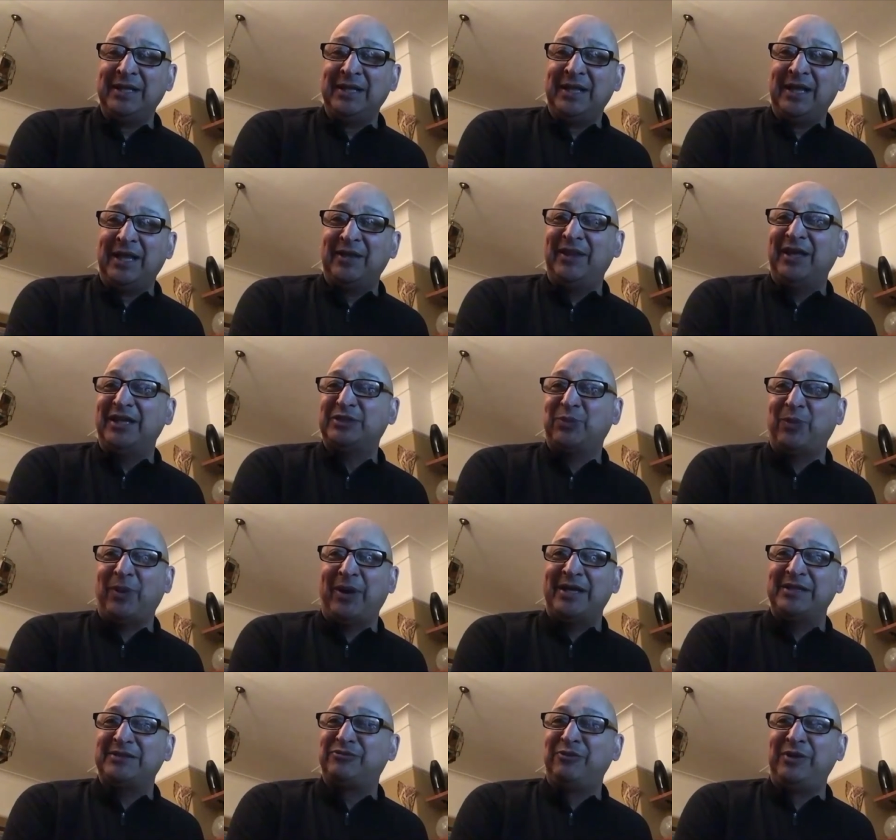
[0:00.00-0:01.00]
And that's why
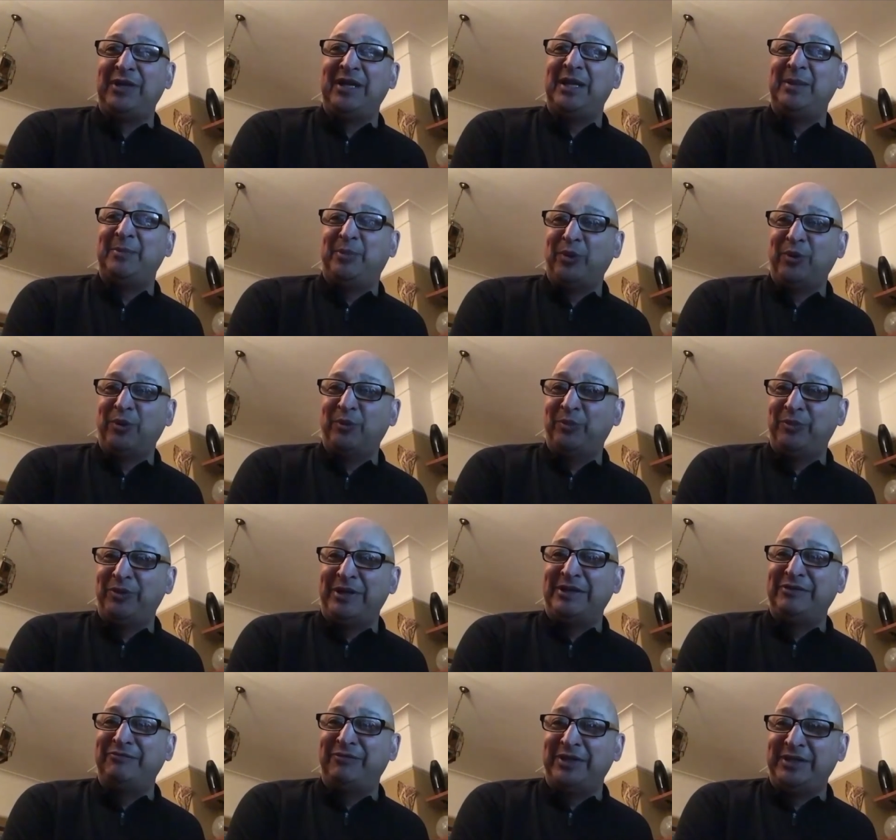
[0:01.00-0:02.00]
it's really important
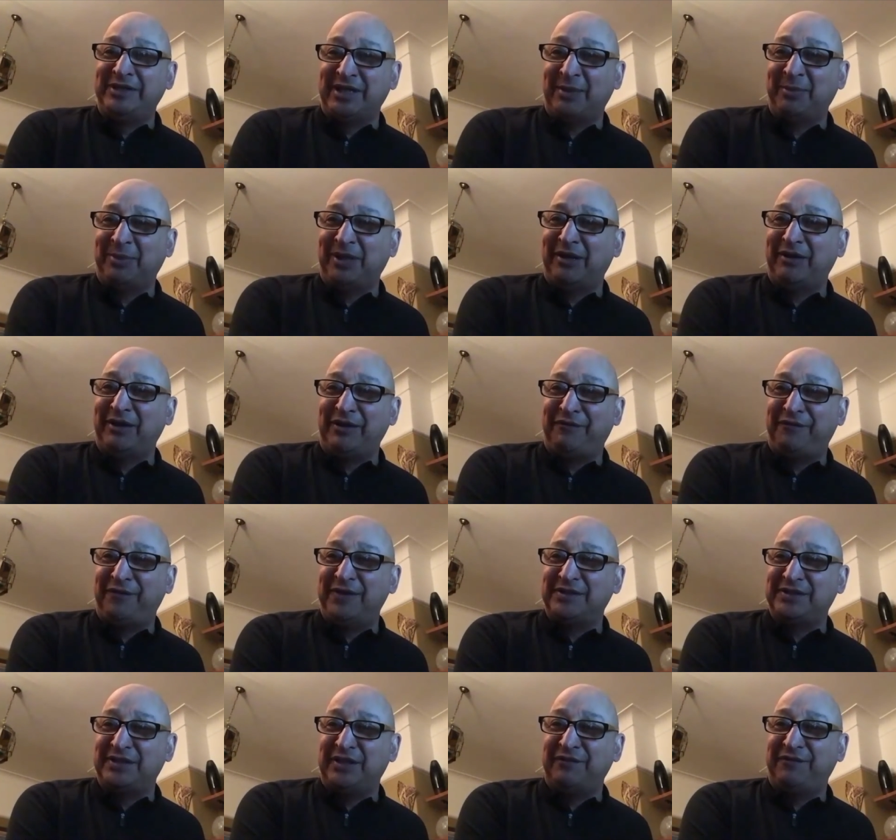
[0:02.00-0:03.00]
we redouble our
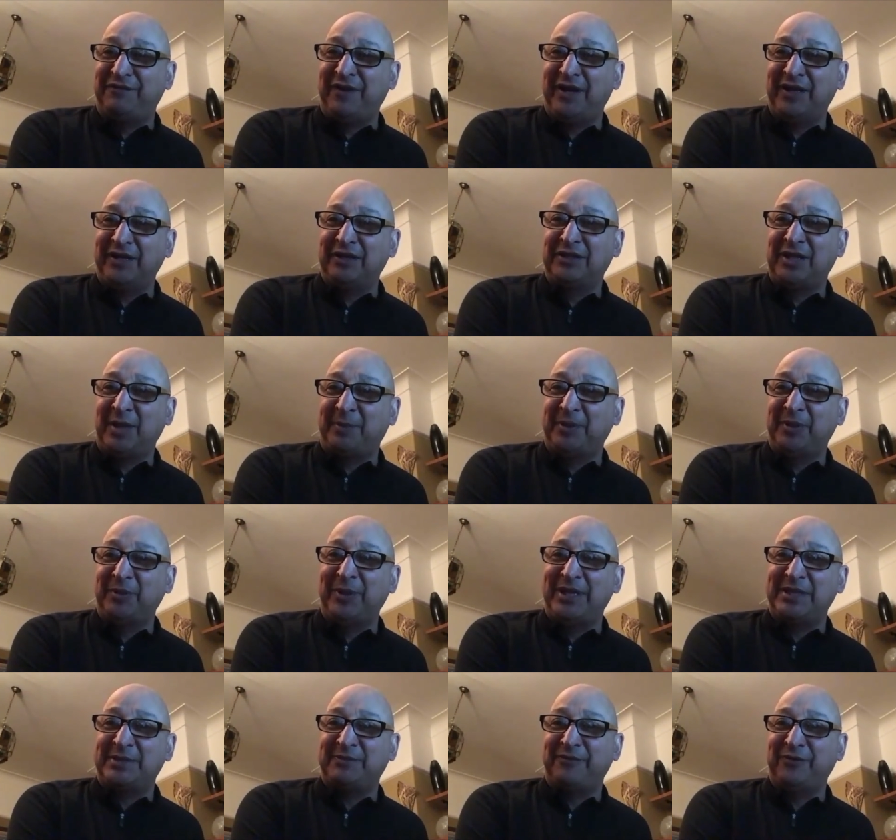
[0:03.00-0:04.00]
efforts in the final couple of
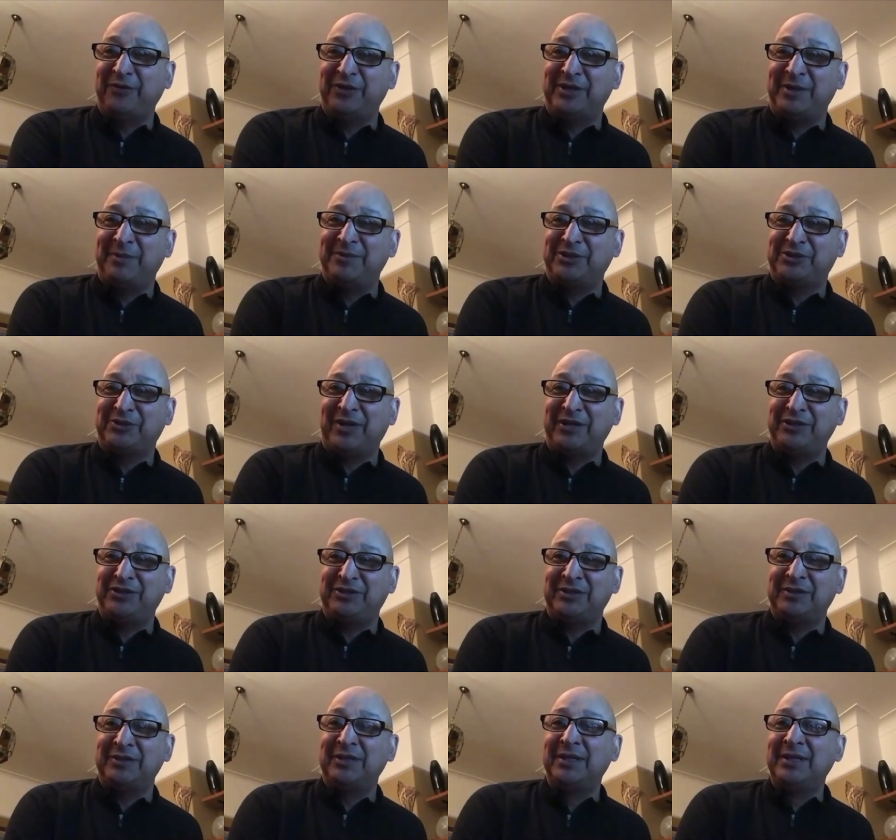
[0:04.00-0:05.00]
weeks before the
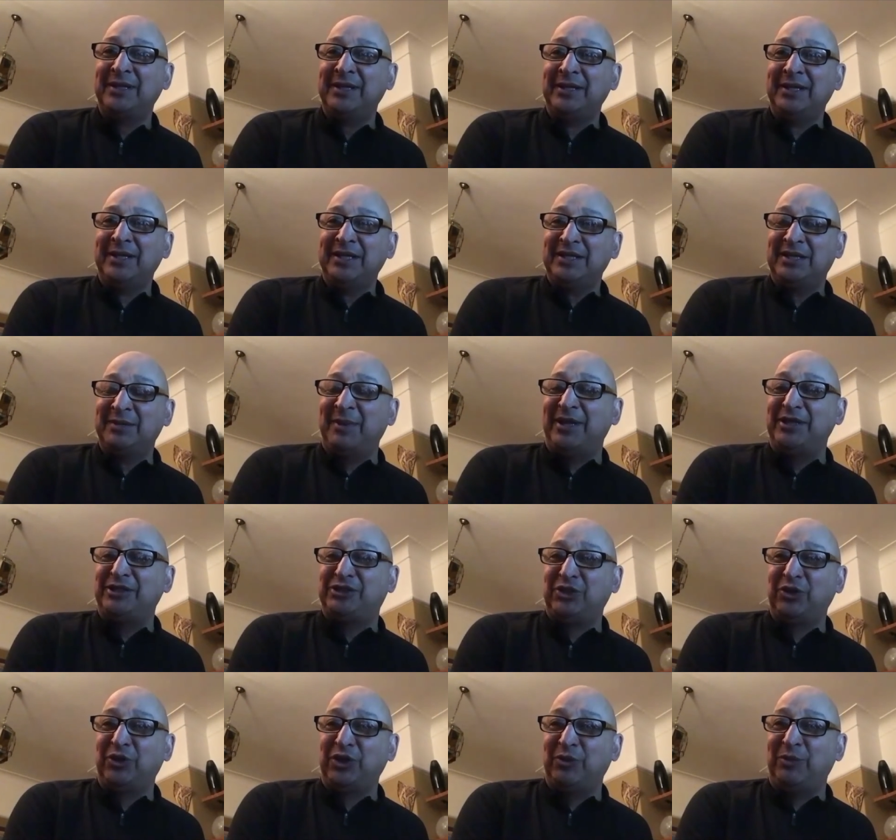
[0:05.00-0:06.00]
demonstration to make
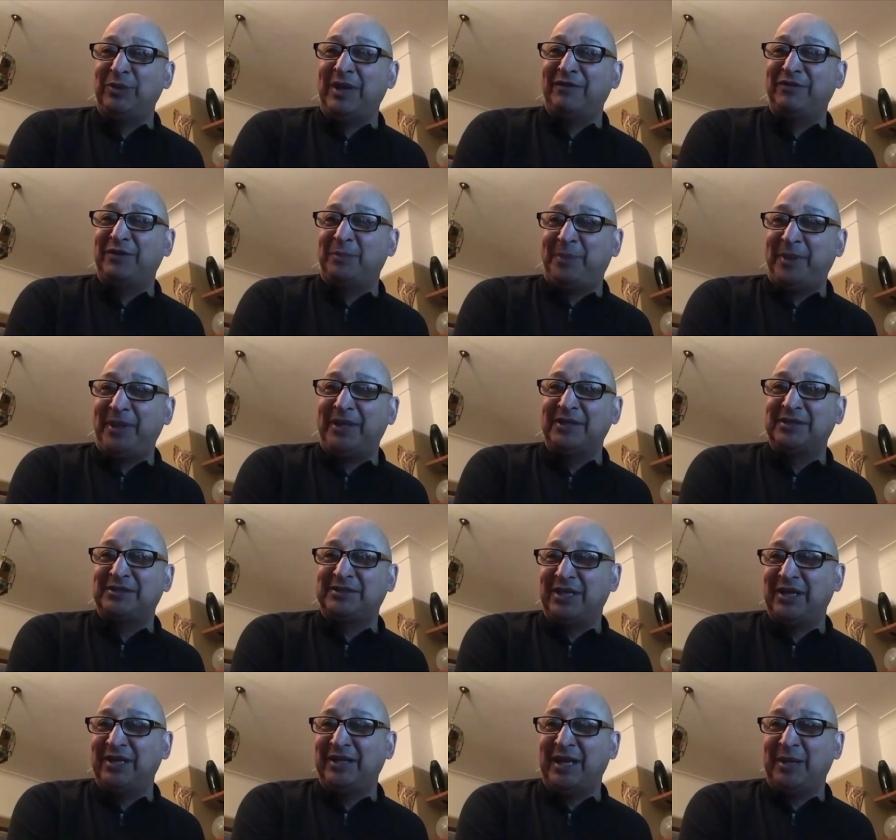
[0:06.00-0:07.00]
sure that we have the biggest
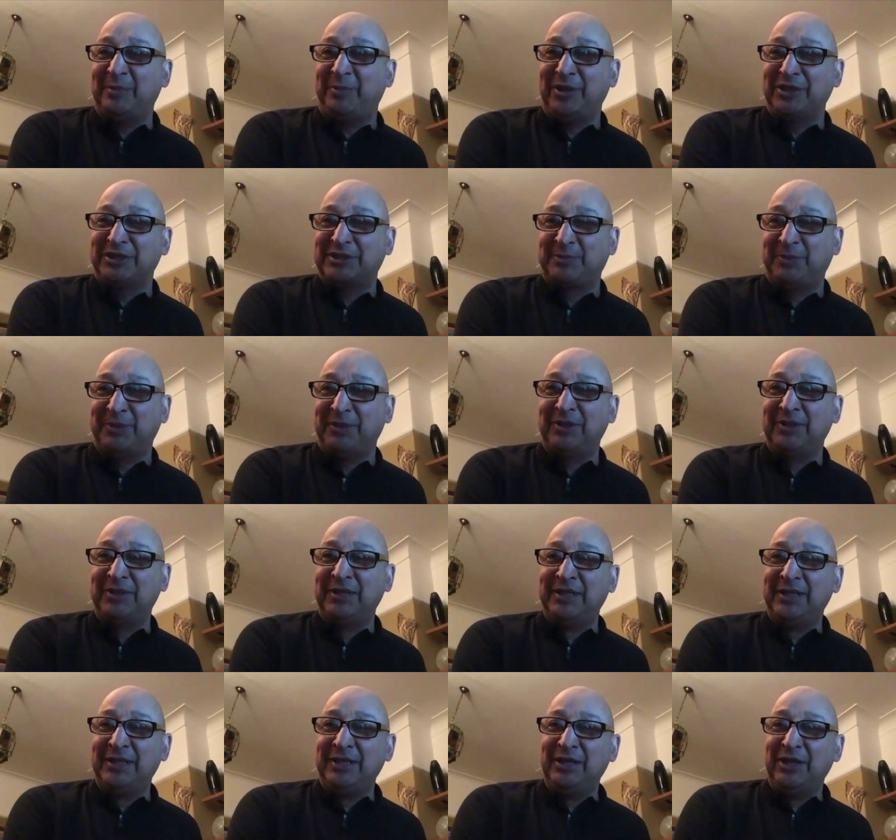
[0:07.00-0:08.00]
turnout possible
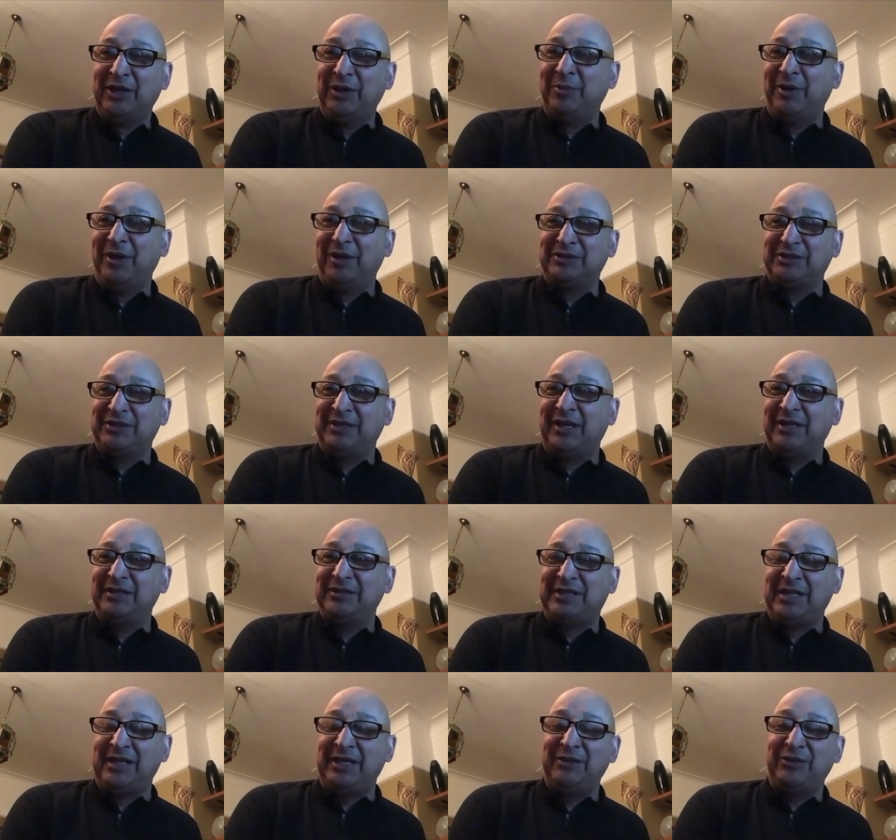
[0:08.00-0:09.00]
on March
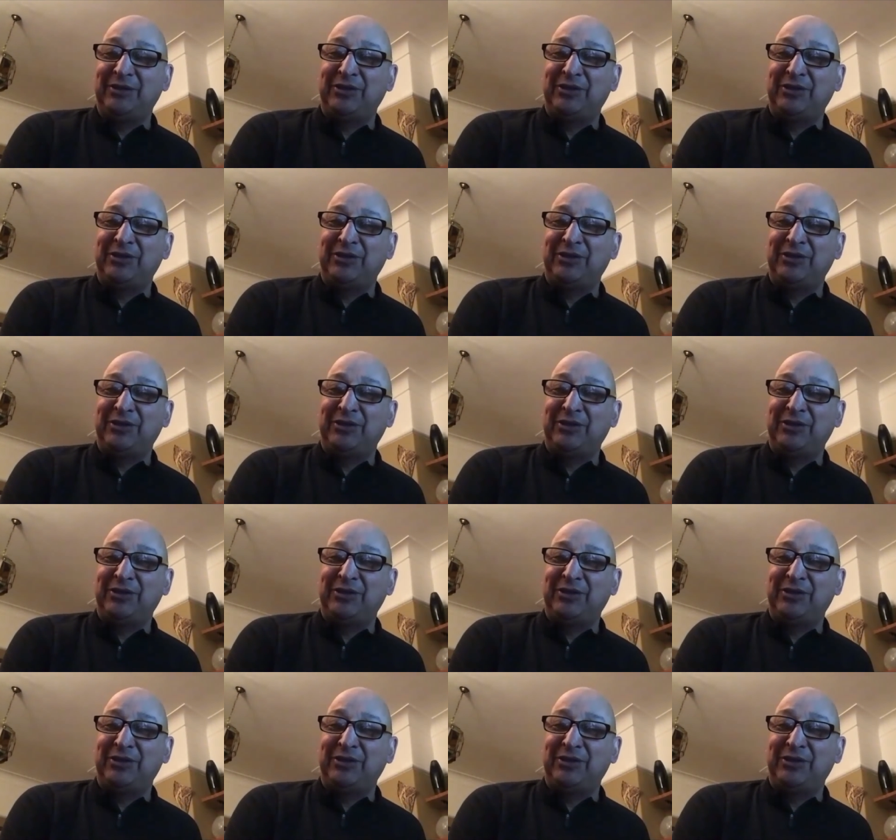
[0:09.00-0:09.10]
19th.